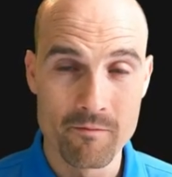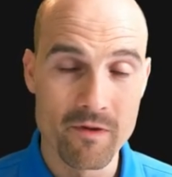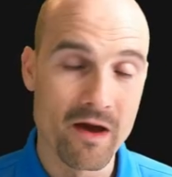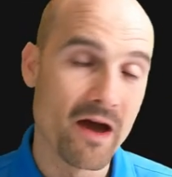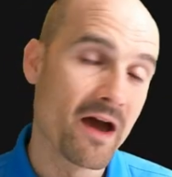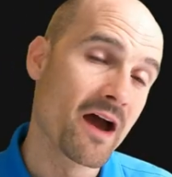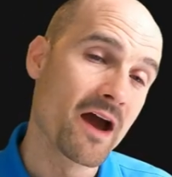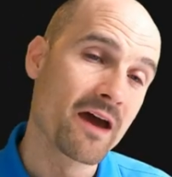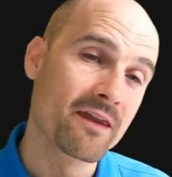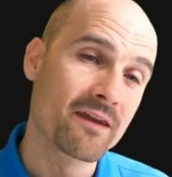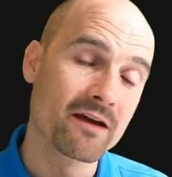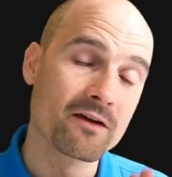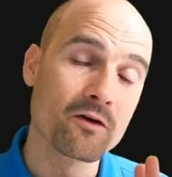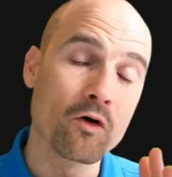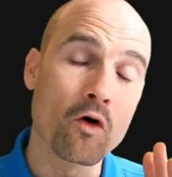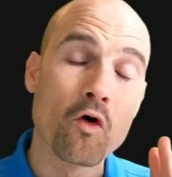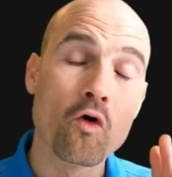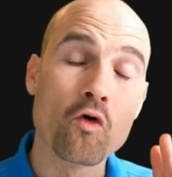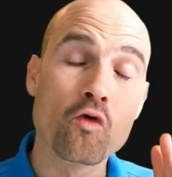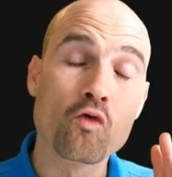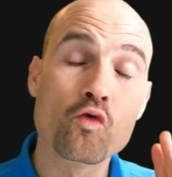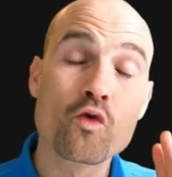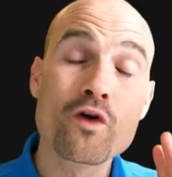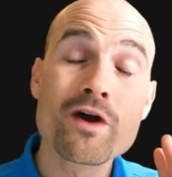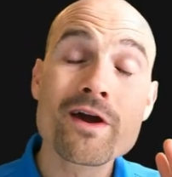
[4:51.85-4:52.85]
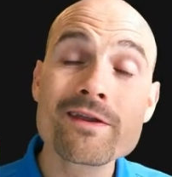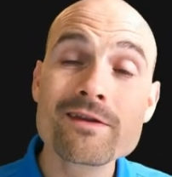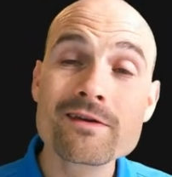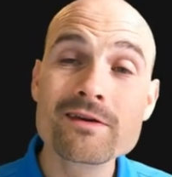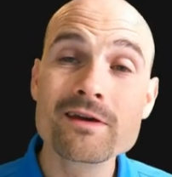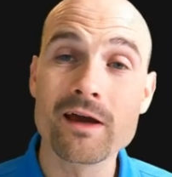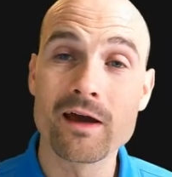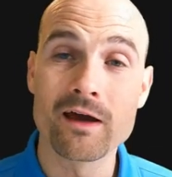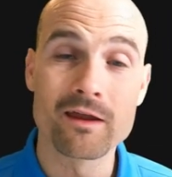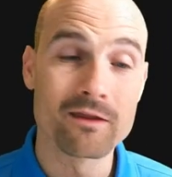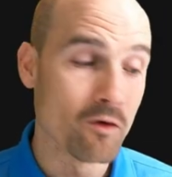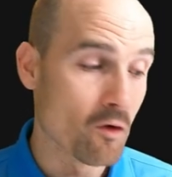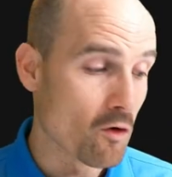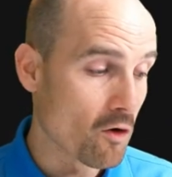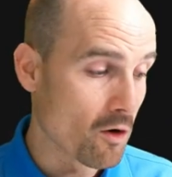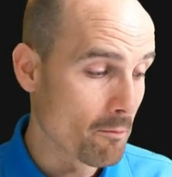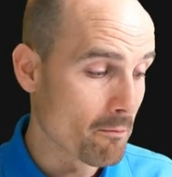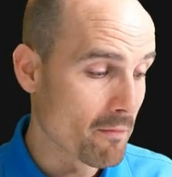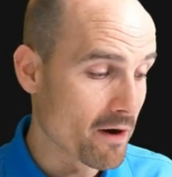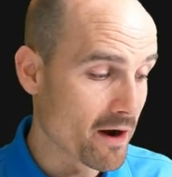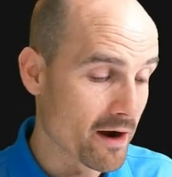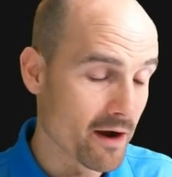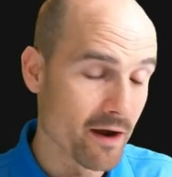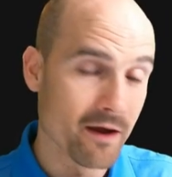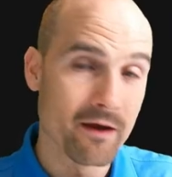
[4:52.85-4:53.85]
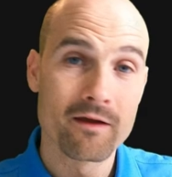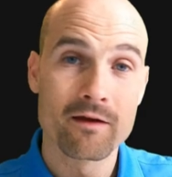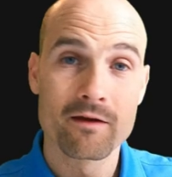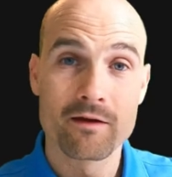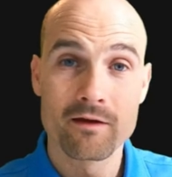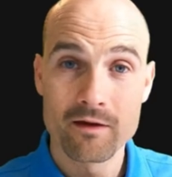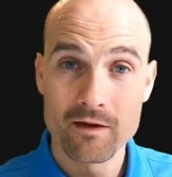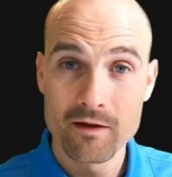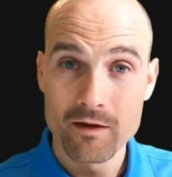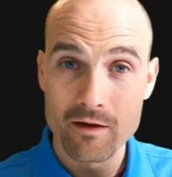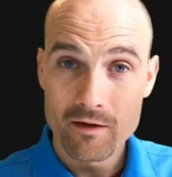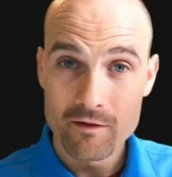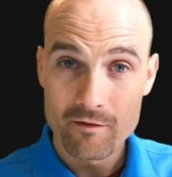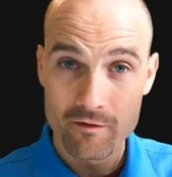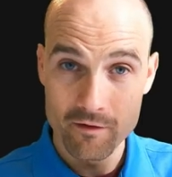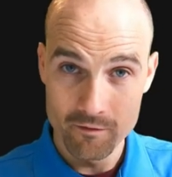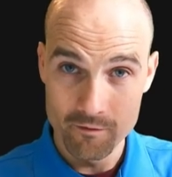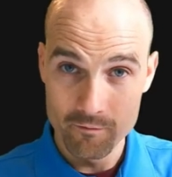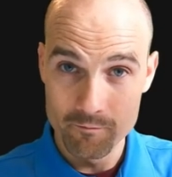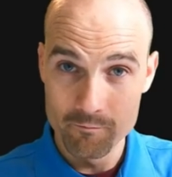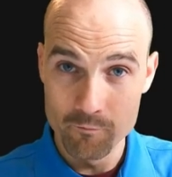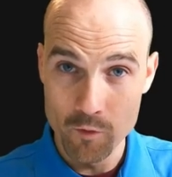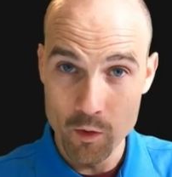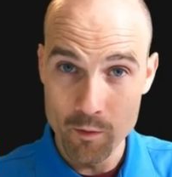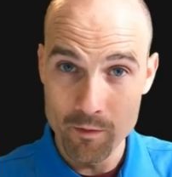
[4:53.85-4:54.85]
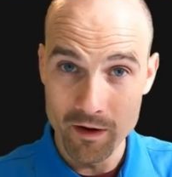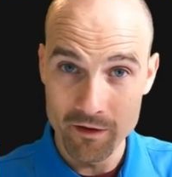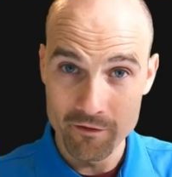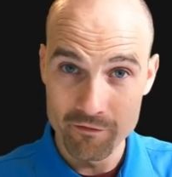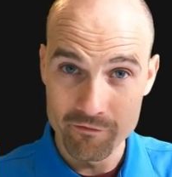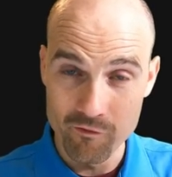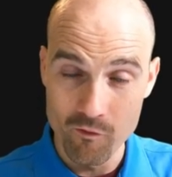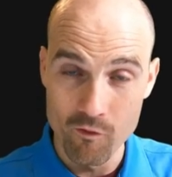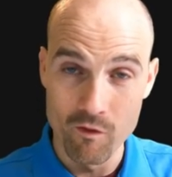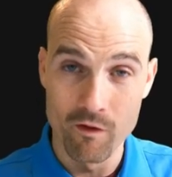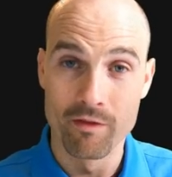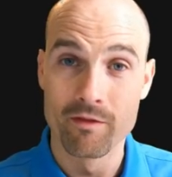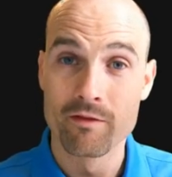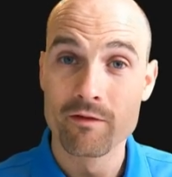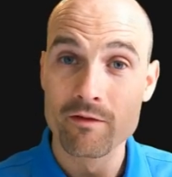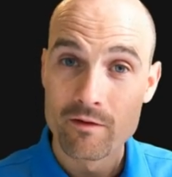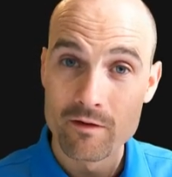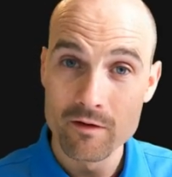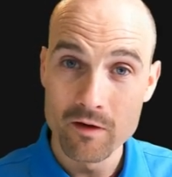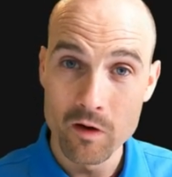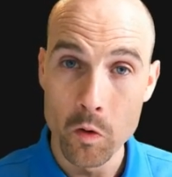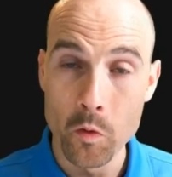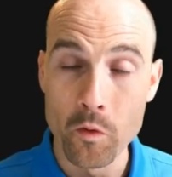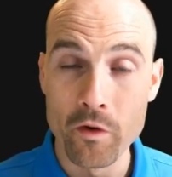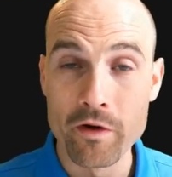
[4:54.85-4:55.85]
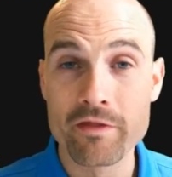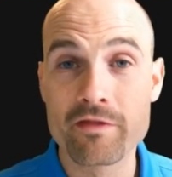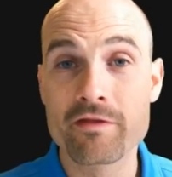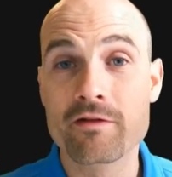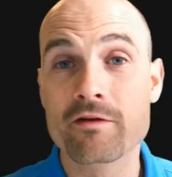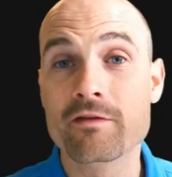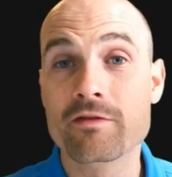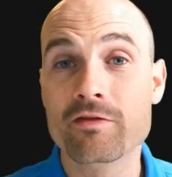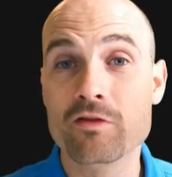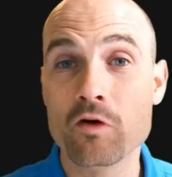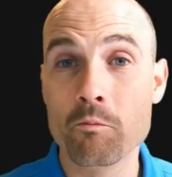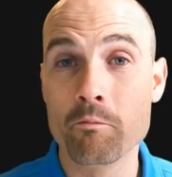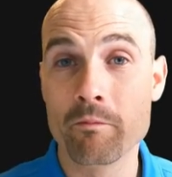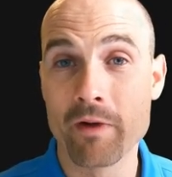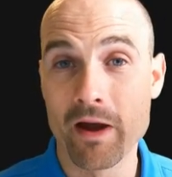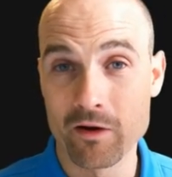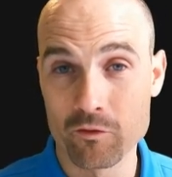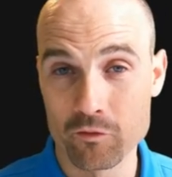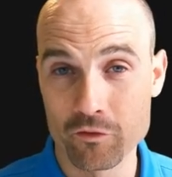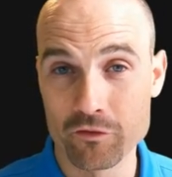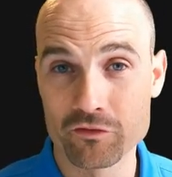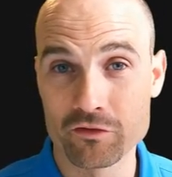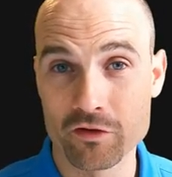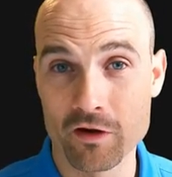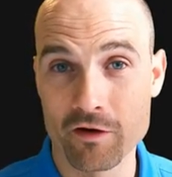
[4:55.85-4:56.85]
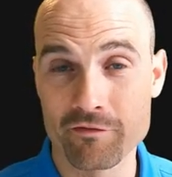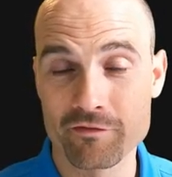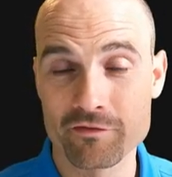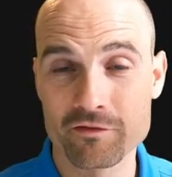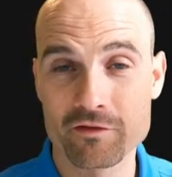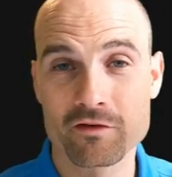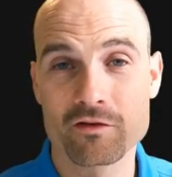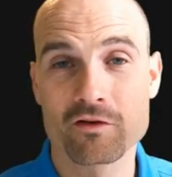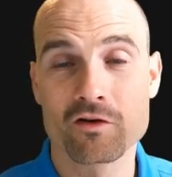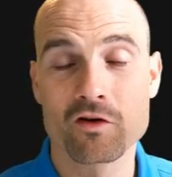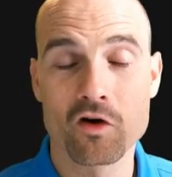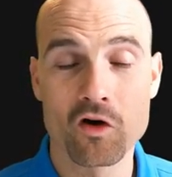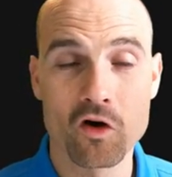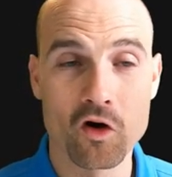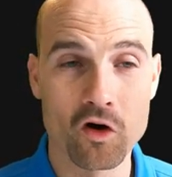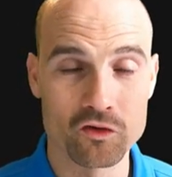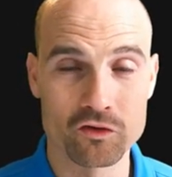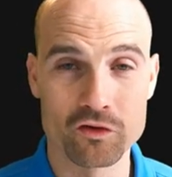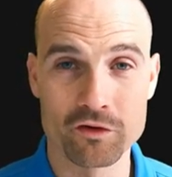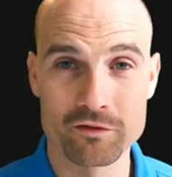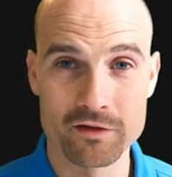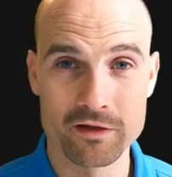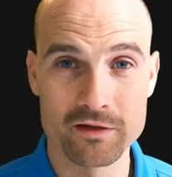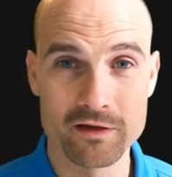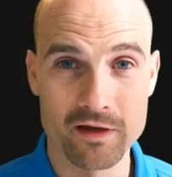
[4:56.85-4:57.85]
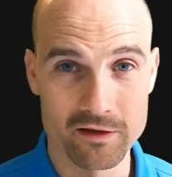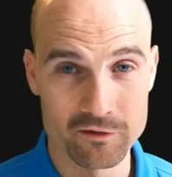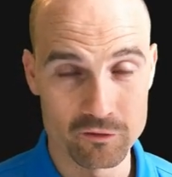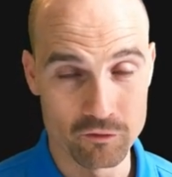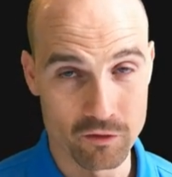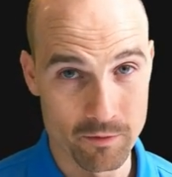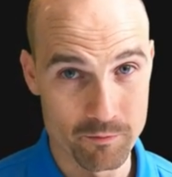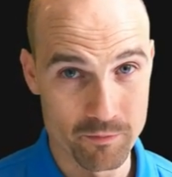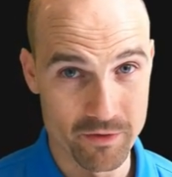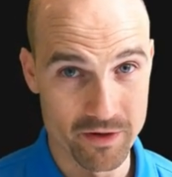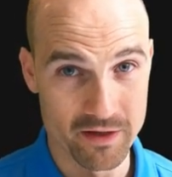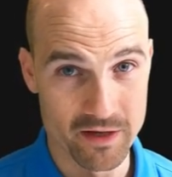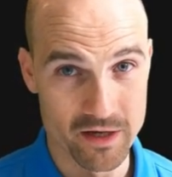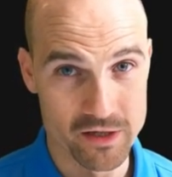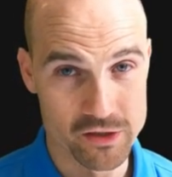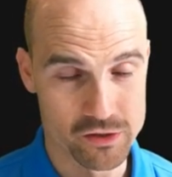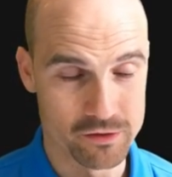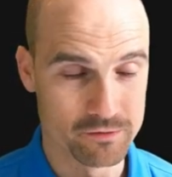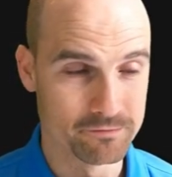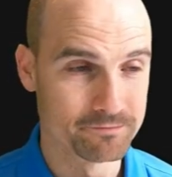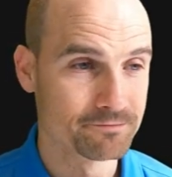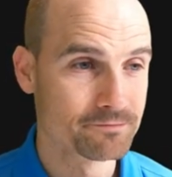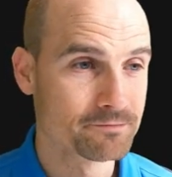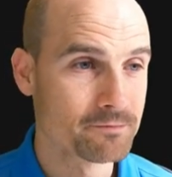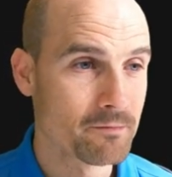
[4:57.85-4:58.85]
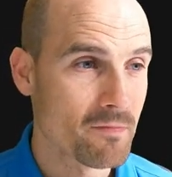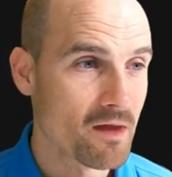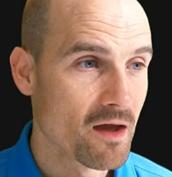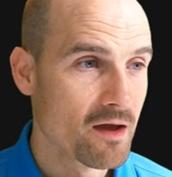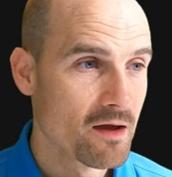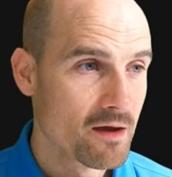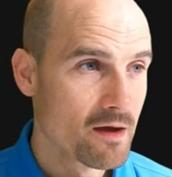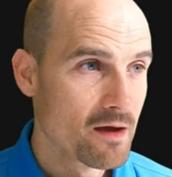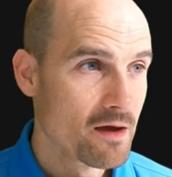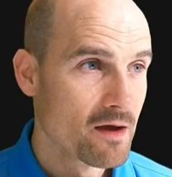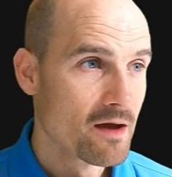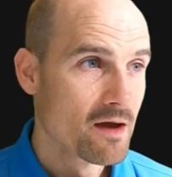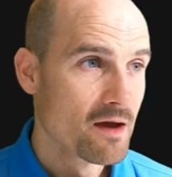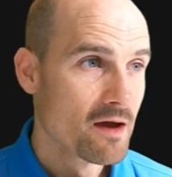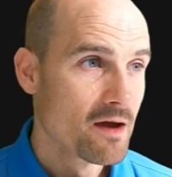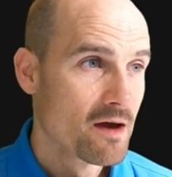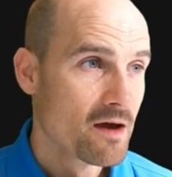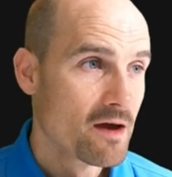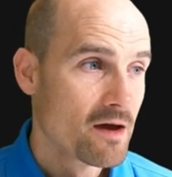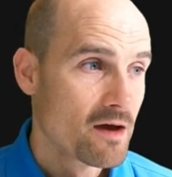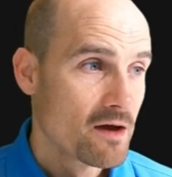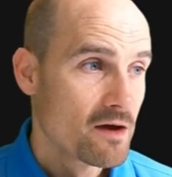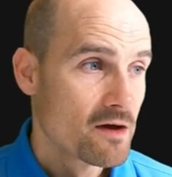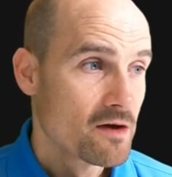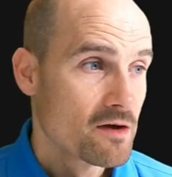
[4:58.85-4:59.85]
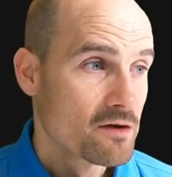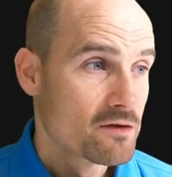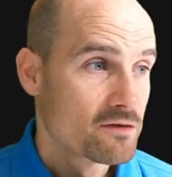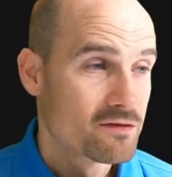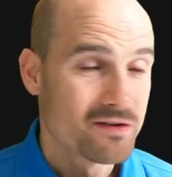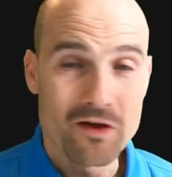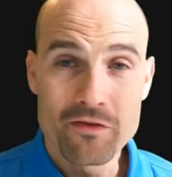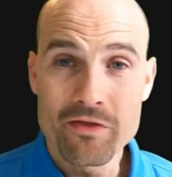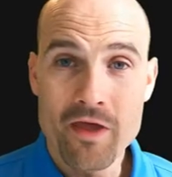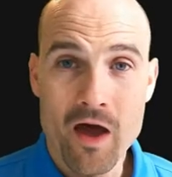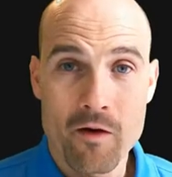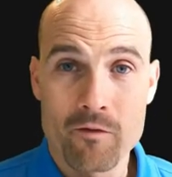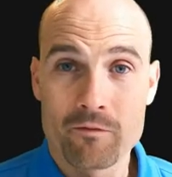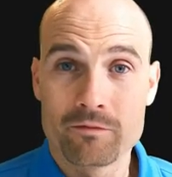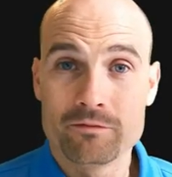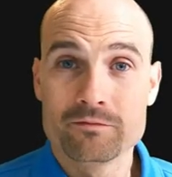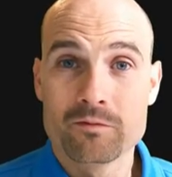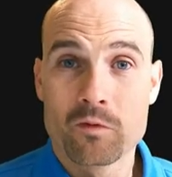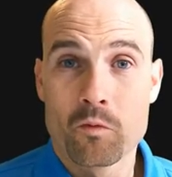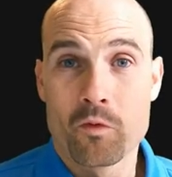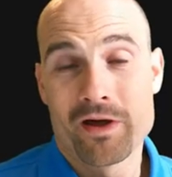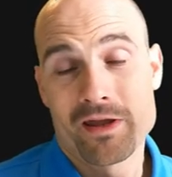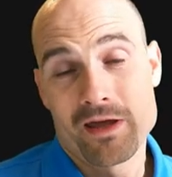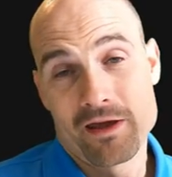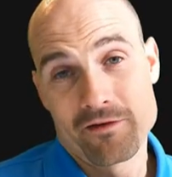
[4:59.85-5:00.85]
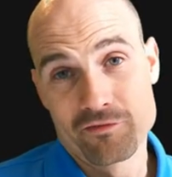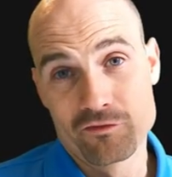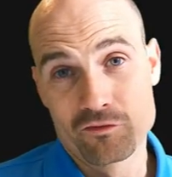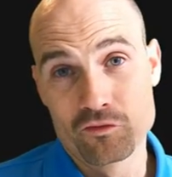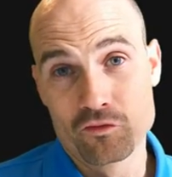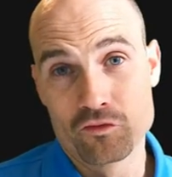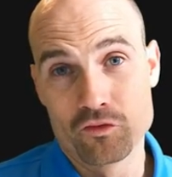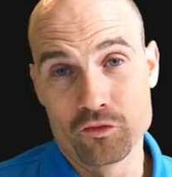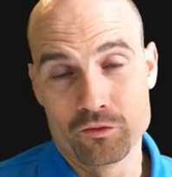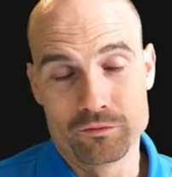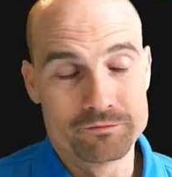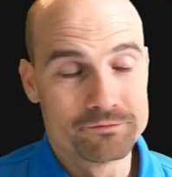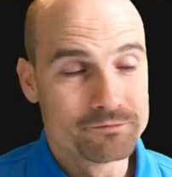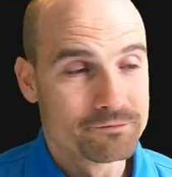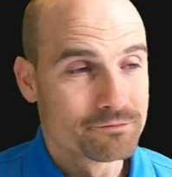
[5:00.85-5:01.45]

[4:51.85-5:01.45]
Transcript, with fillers: And I already enroll my mobile phone with the Microsoft Authenticator application. So now, what I have to do?